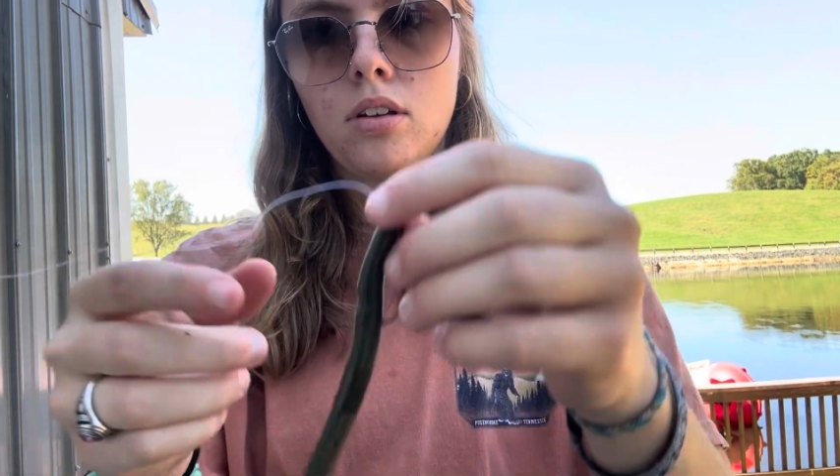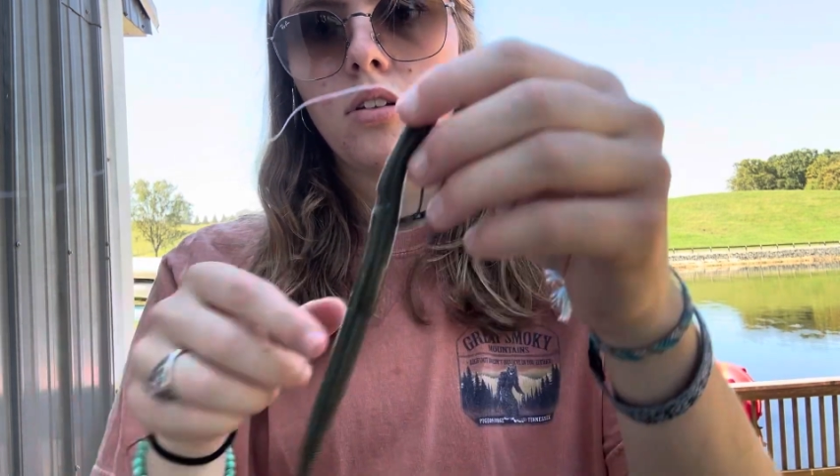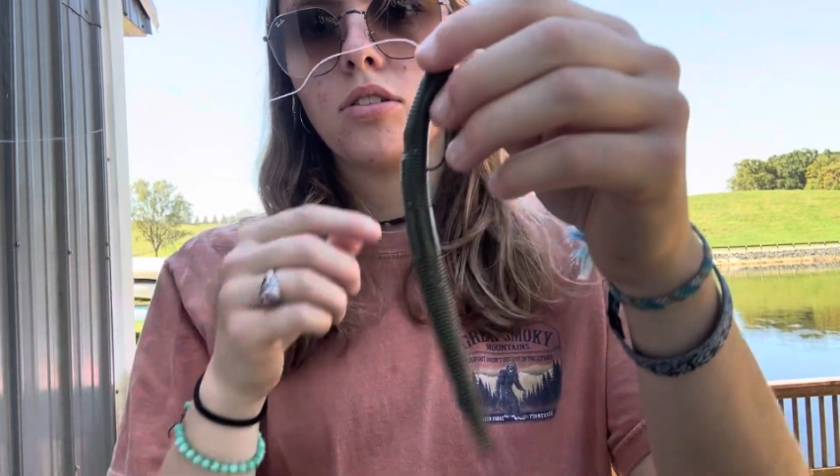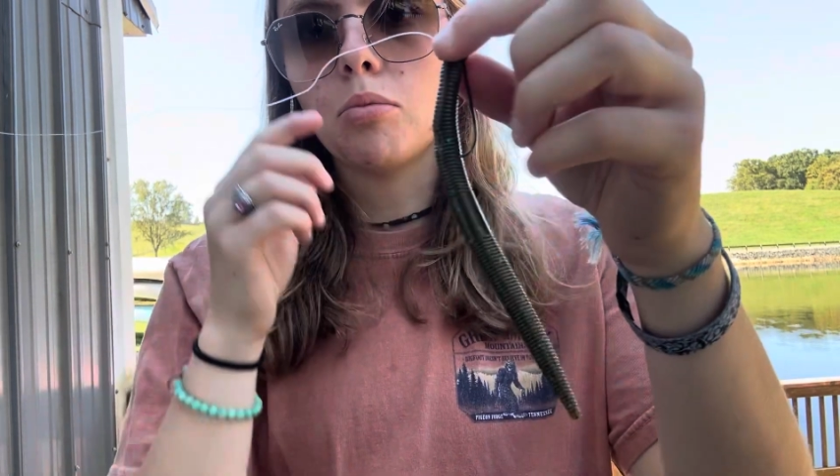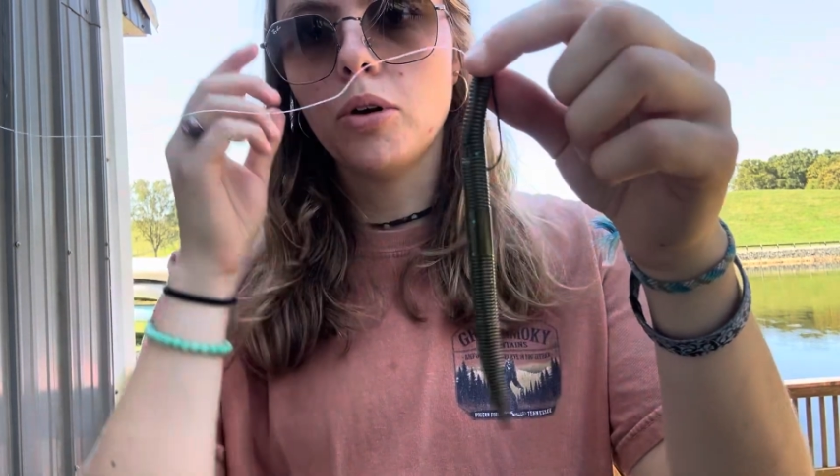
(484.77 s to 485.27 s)

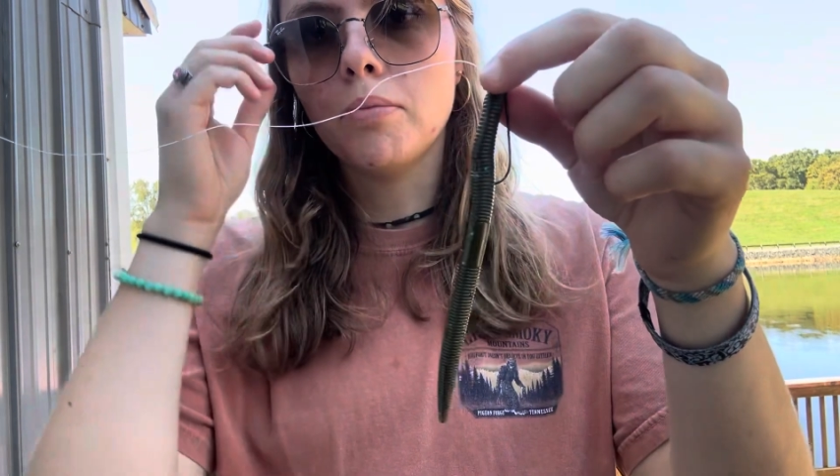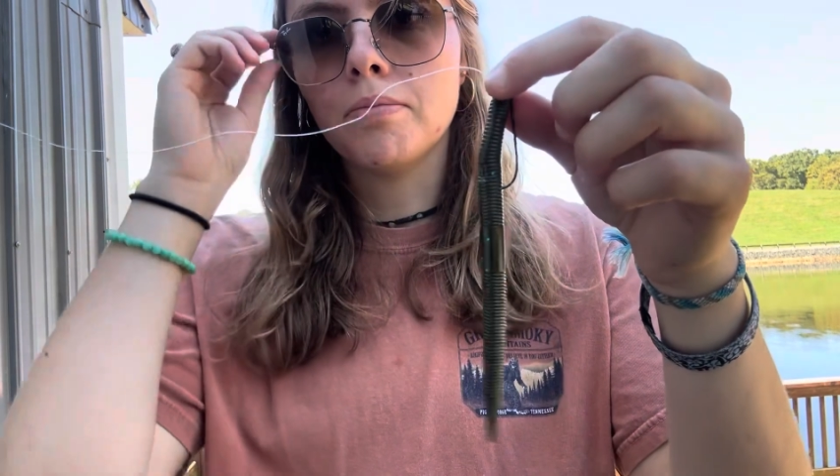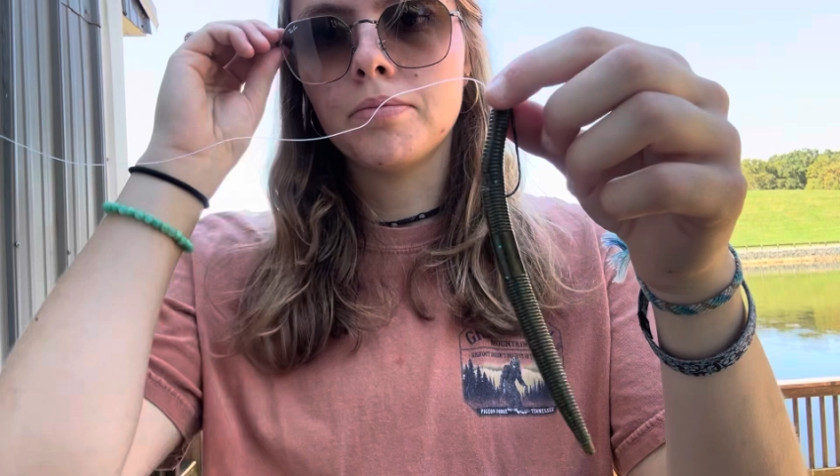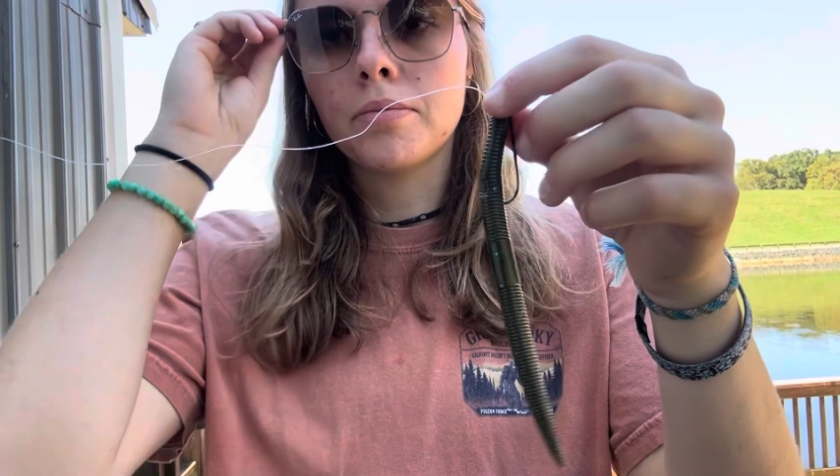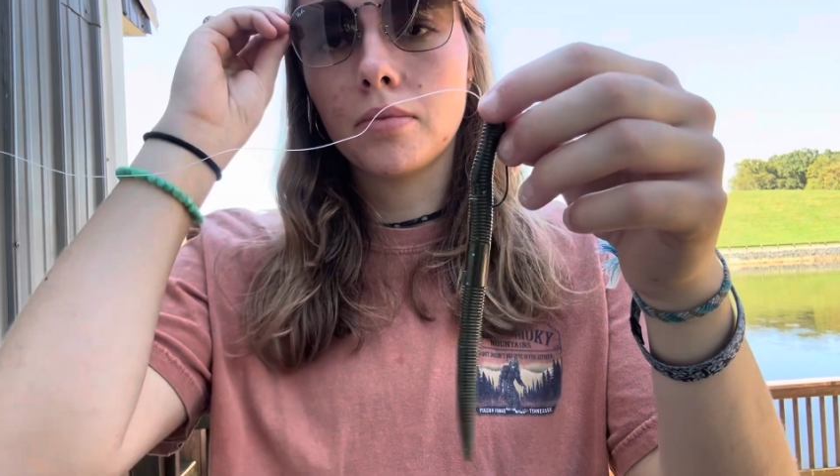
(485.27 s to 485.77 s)
So boom.
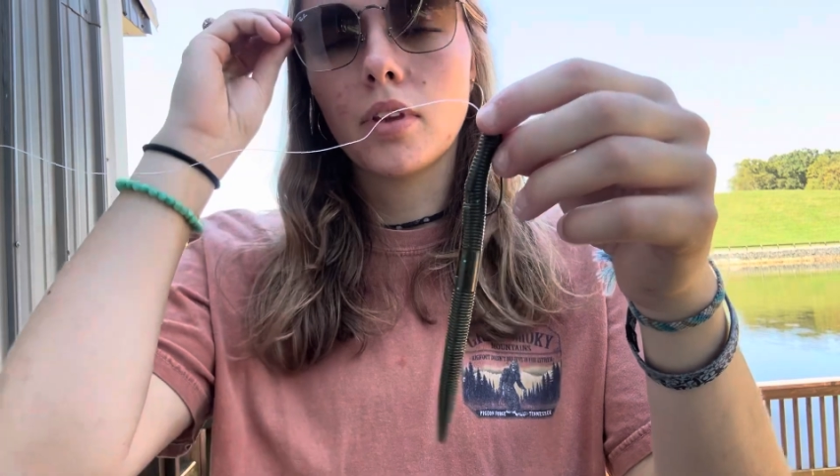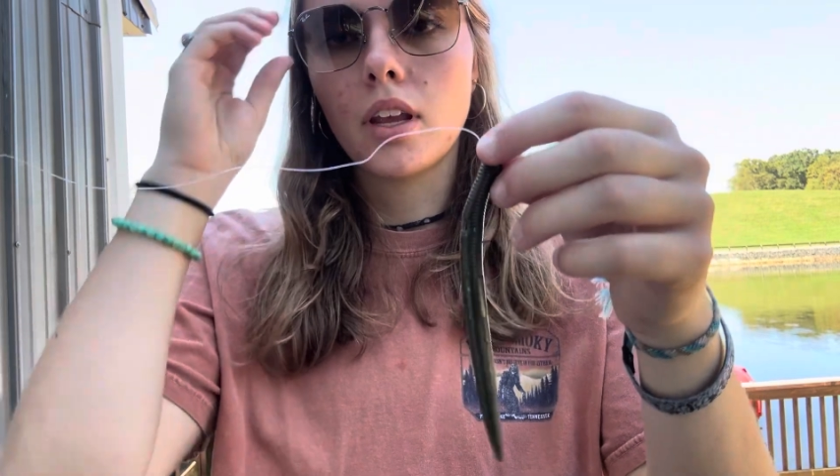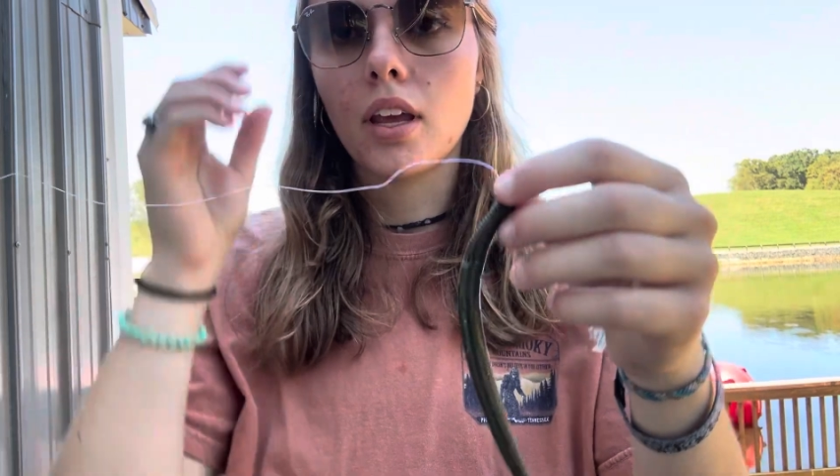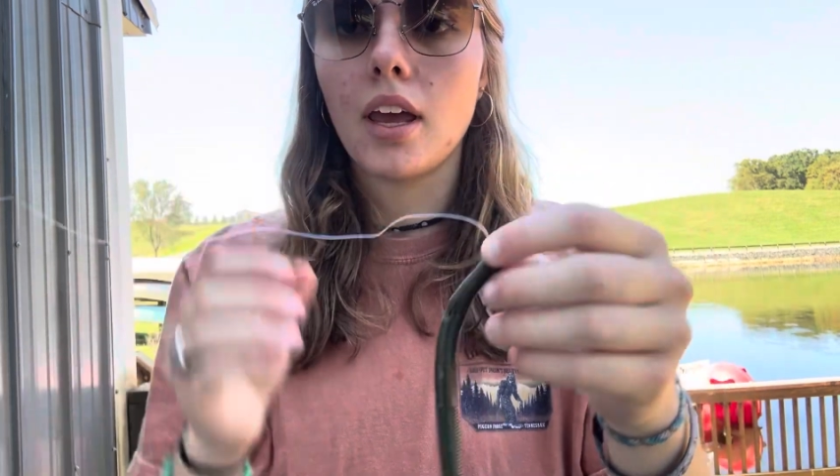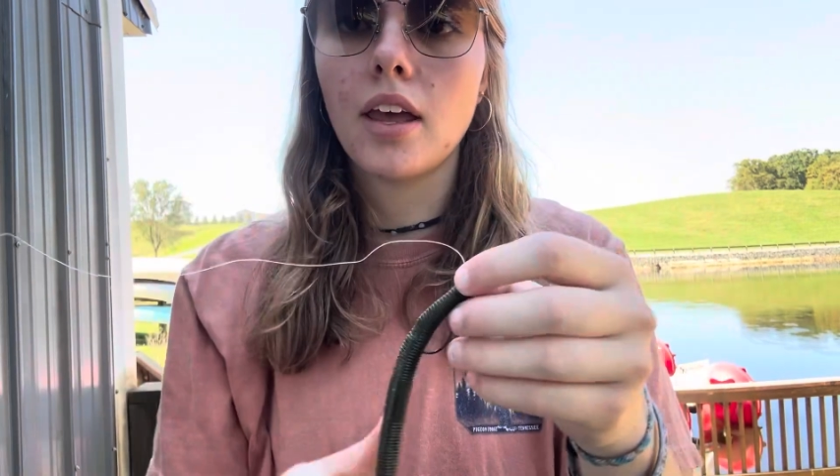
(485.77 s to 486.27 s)

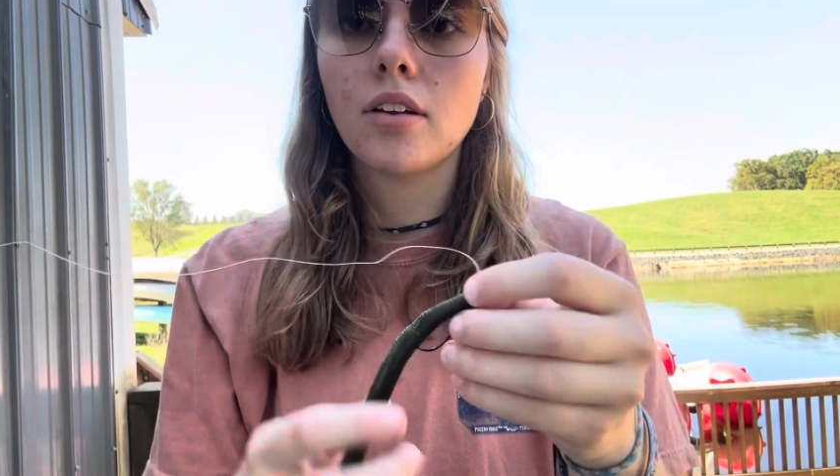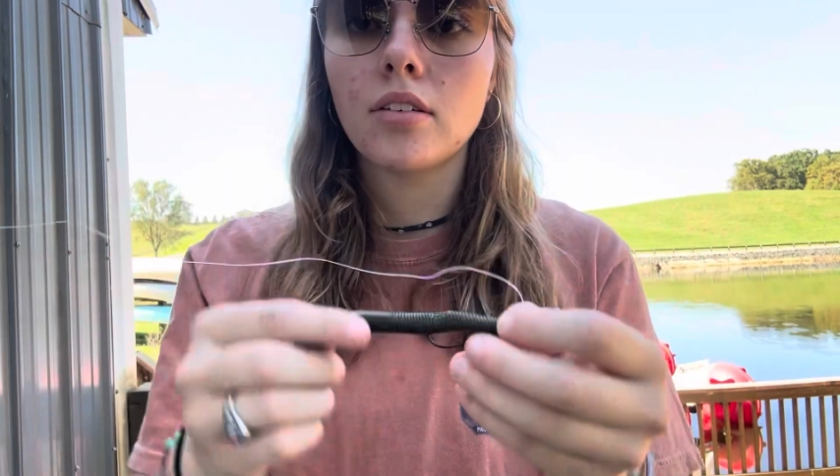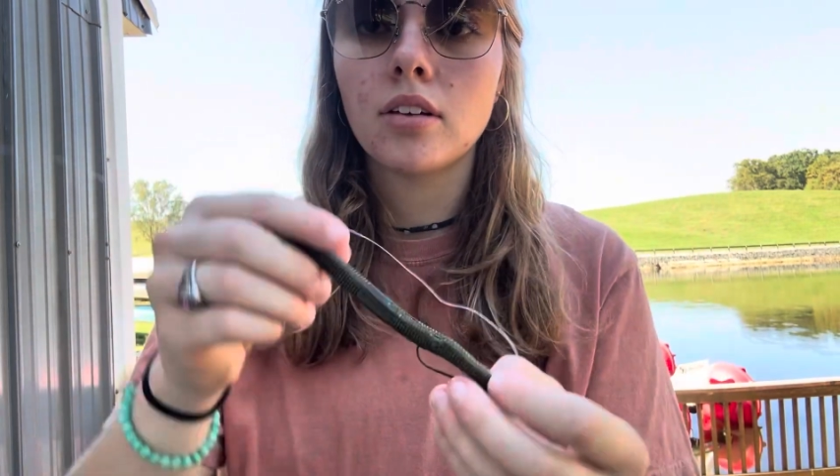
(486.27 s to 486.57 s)
And